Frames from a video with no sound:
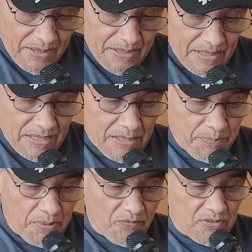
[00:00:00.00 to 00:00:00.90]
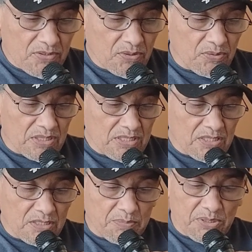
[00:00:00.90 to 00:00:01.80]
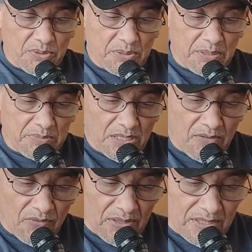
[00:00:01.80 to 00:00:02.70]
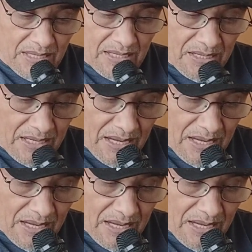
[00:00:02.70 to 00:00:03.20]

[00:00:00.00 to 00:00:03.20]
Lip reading: He put physical distance between himself and the day-to-day